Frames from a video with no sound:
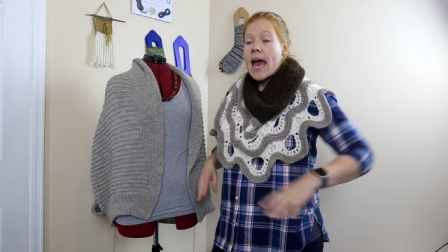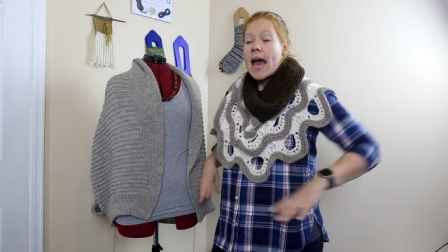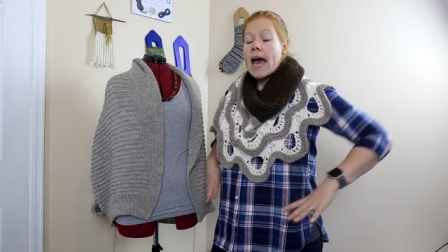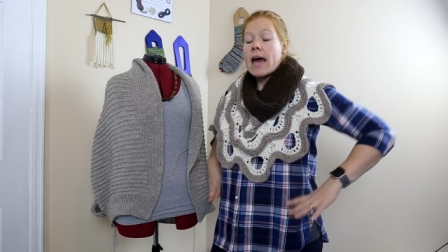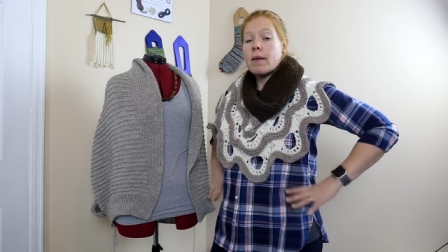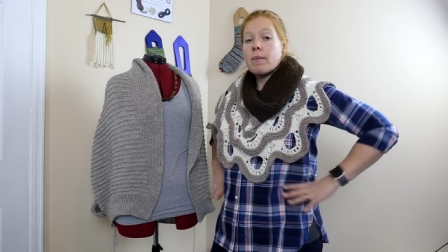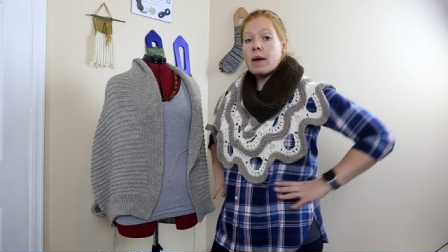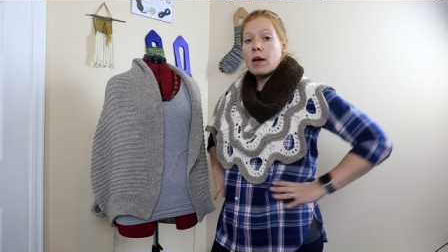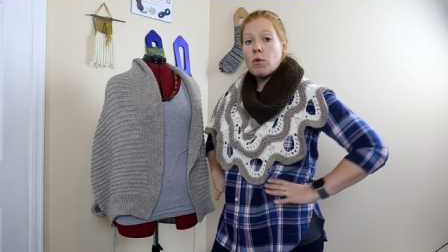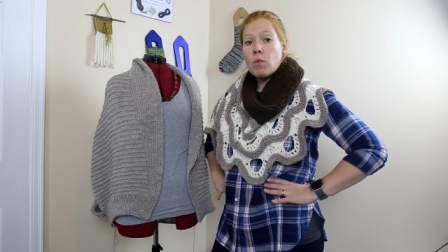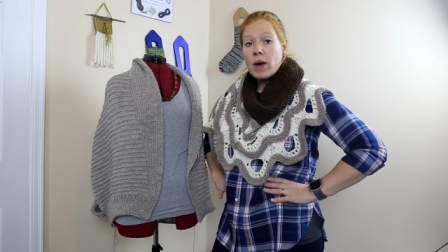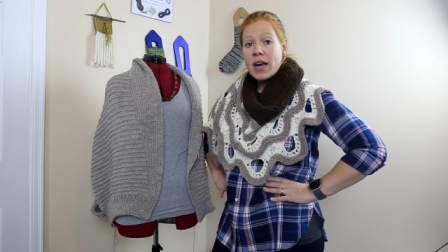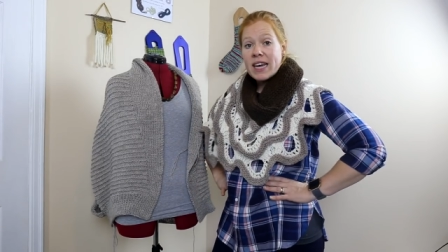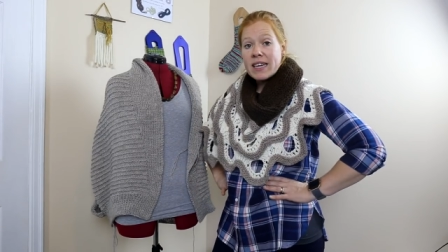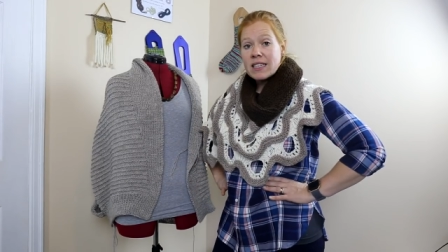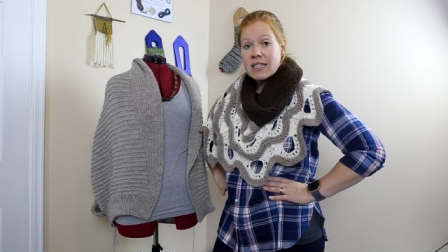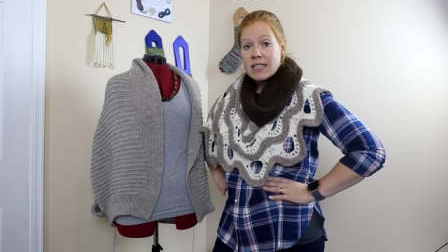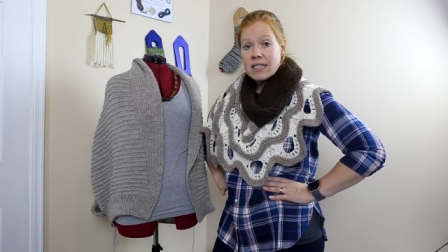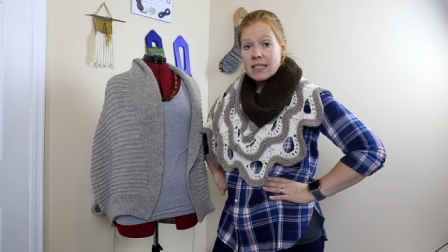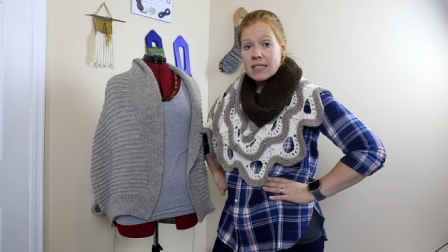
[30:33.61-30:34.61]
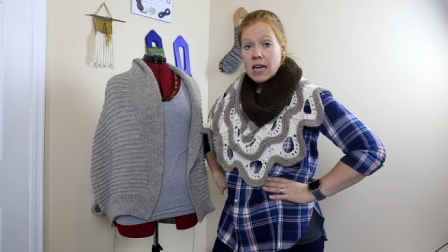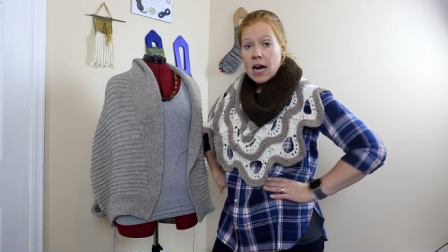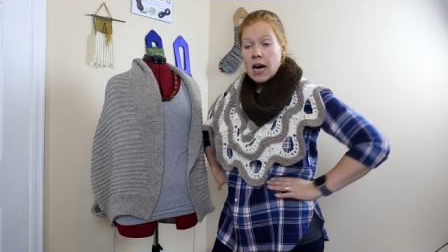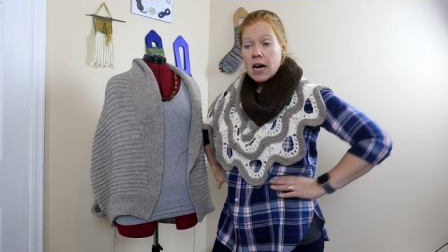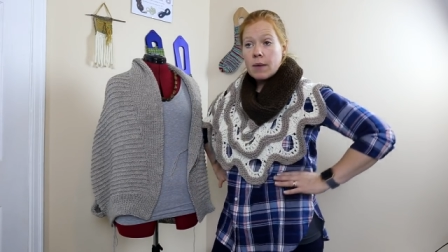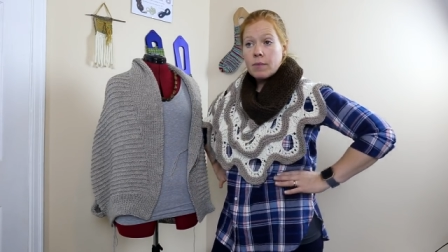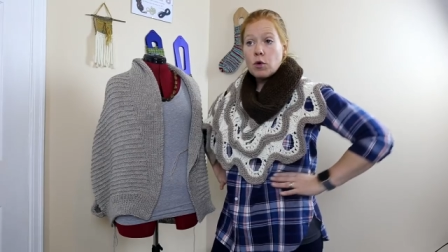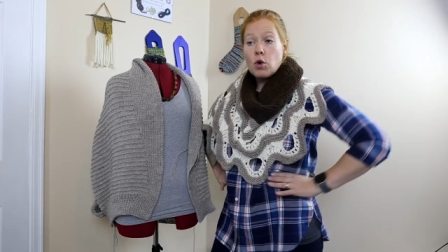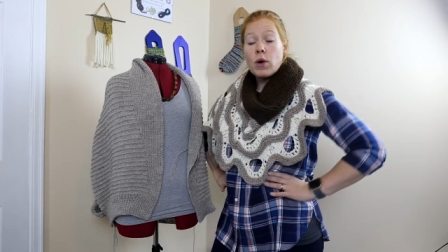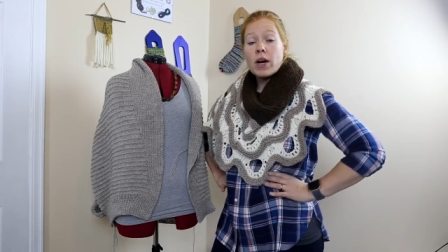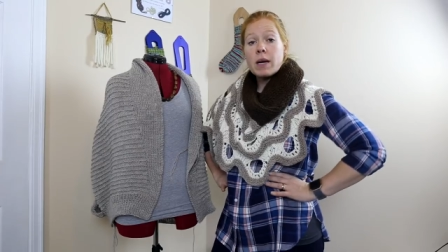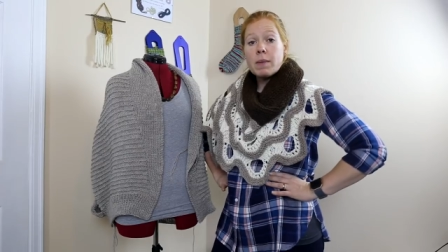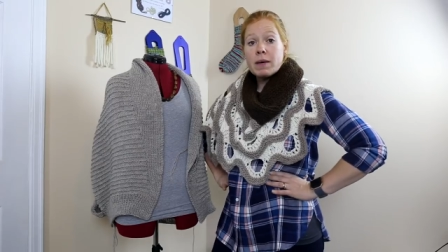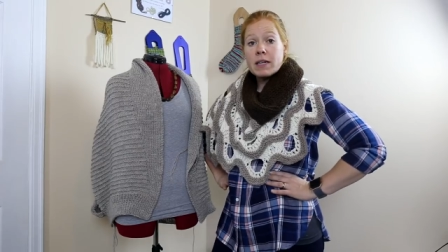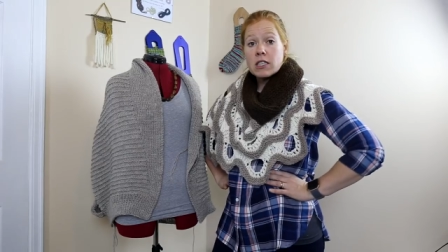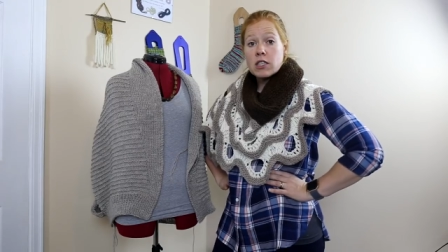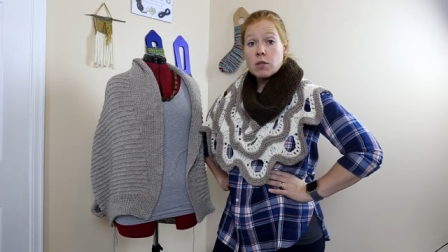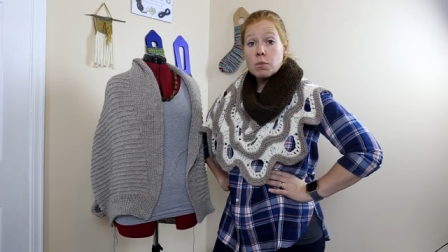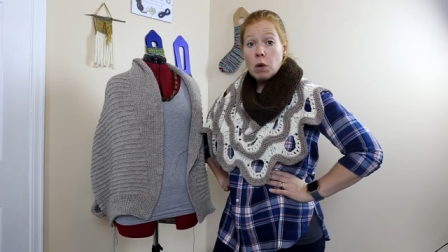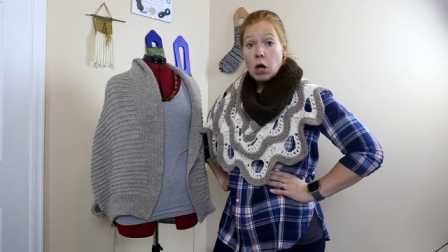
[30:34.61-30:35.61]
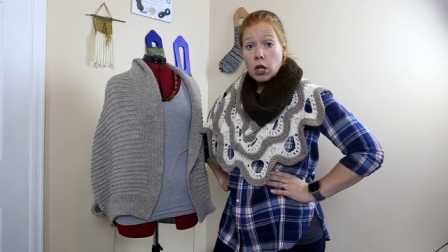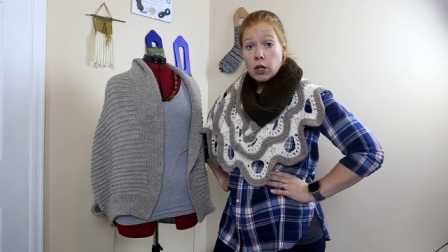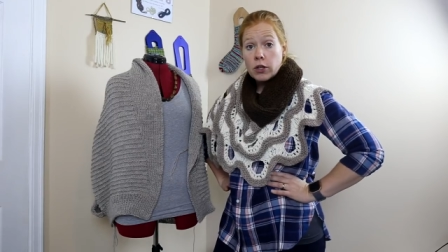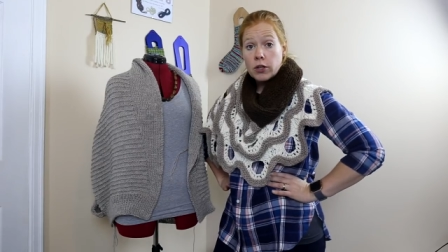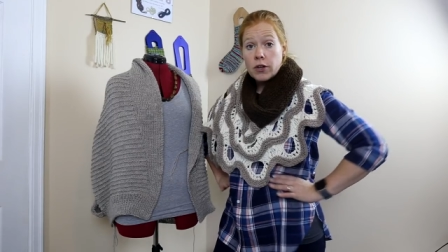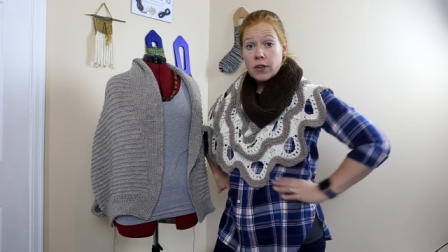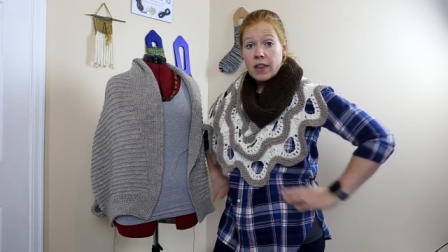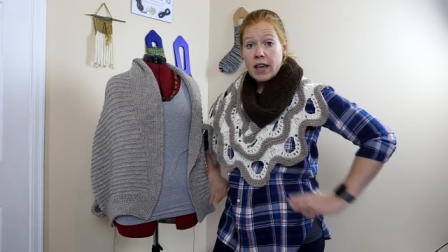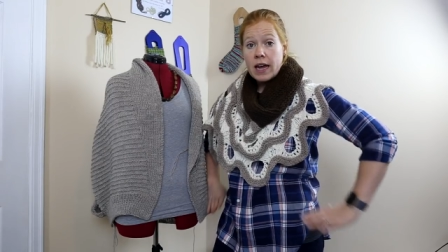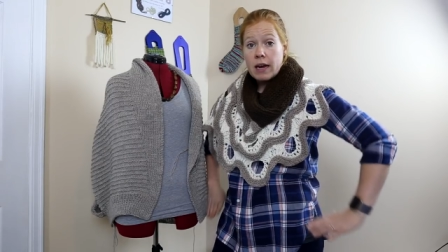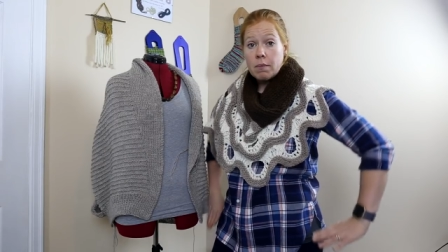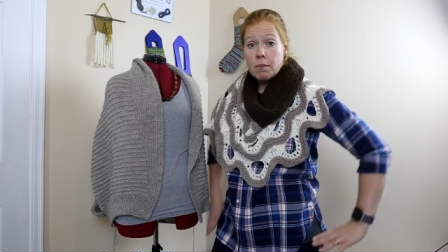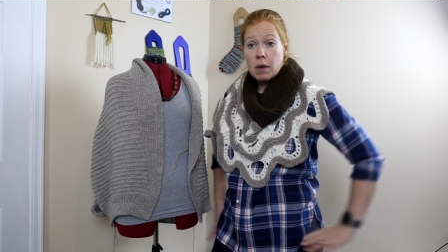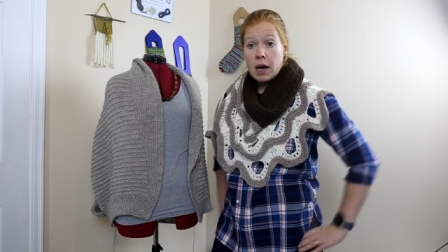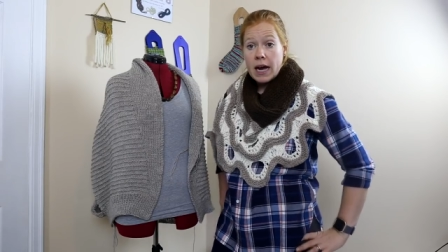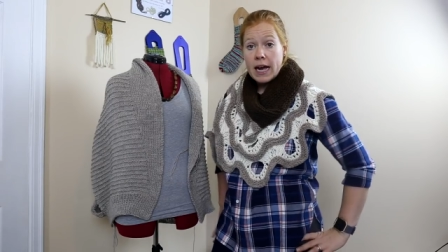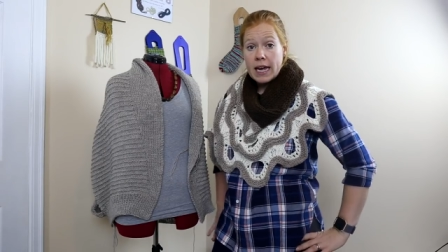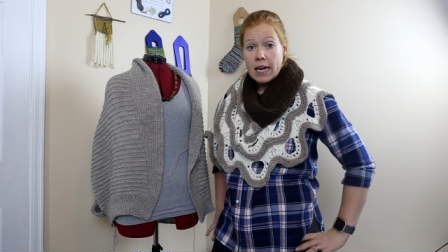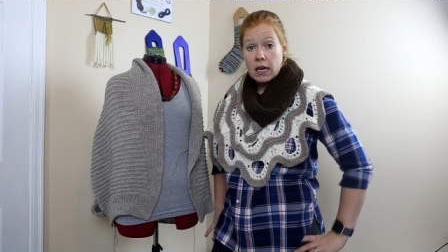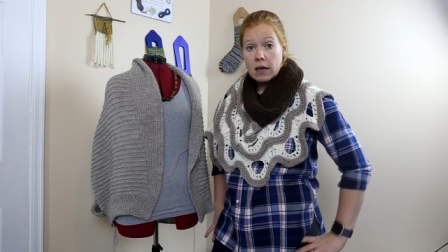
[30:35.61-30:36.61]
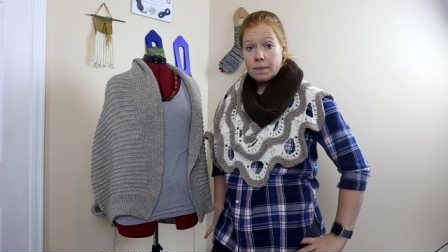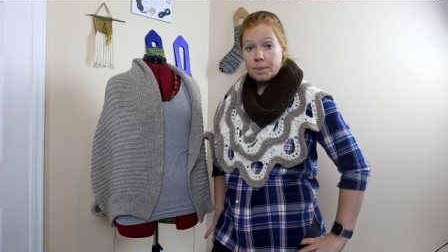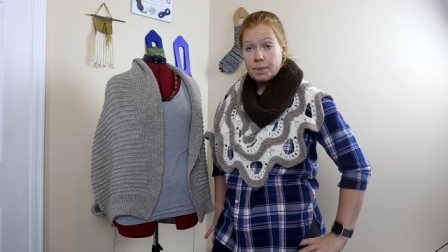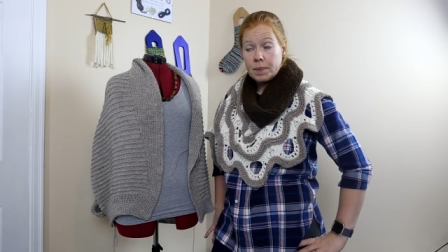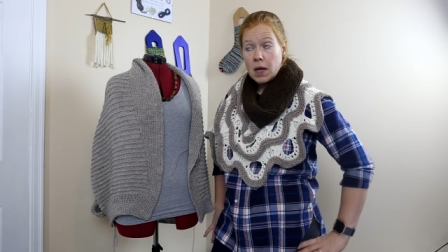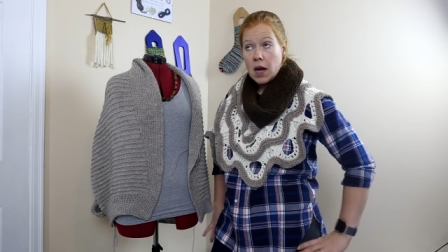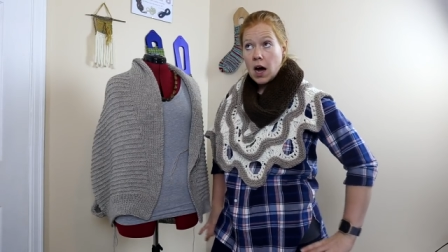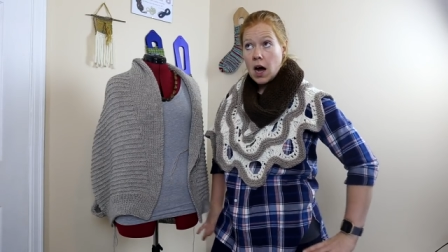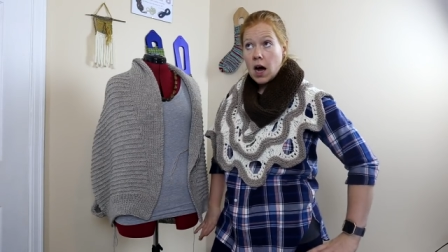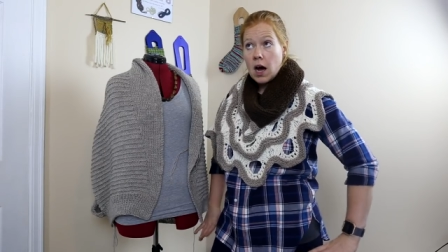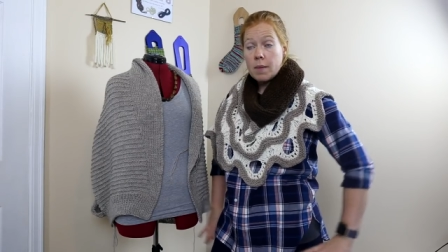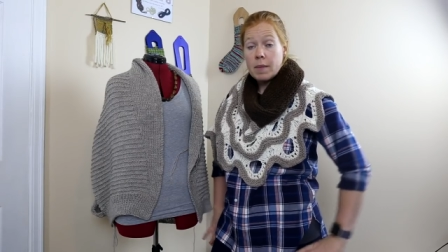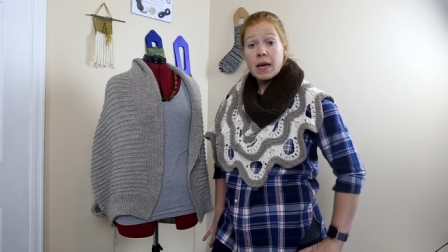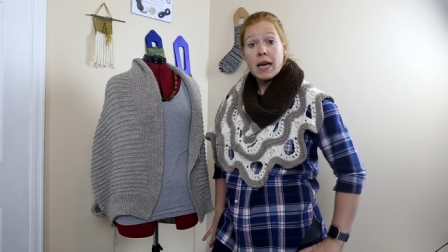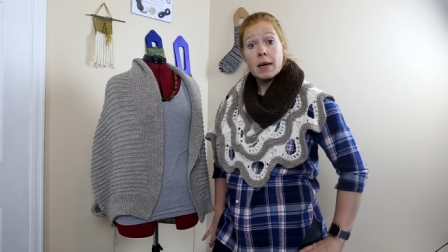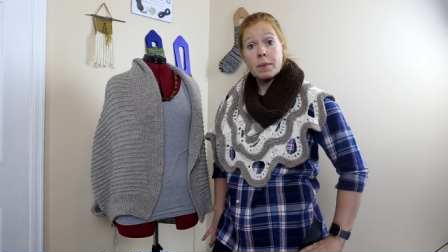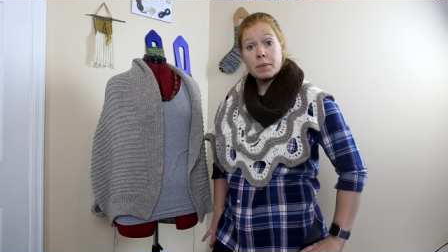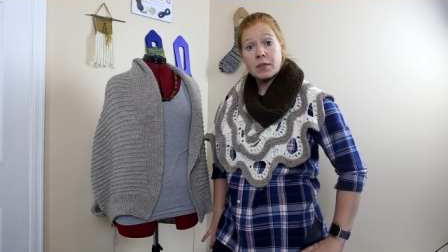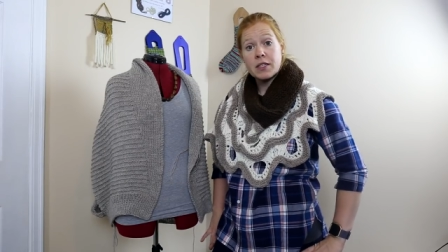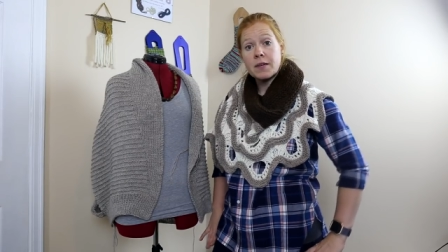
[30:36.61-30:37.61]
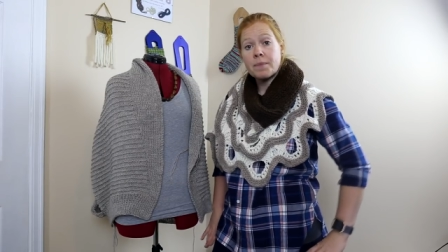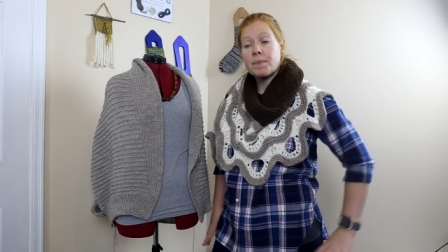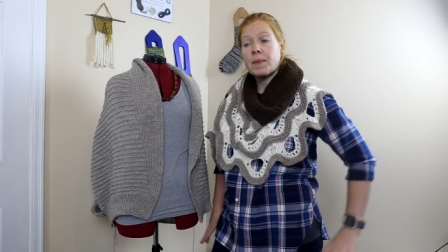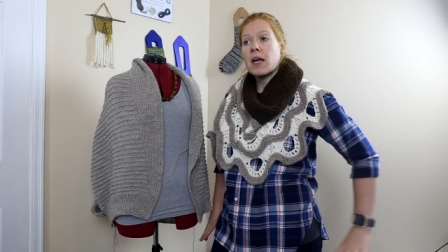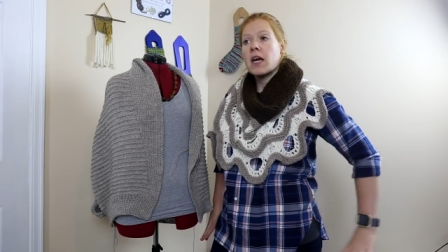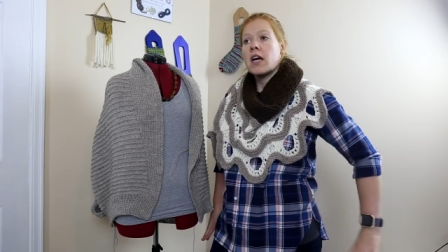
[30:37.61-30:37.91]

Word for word: And my waist is um, quite a bit smaller than my um, hips.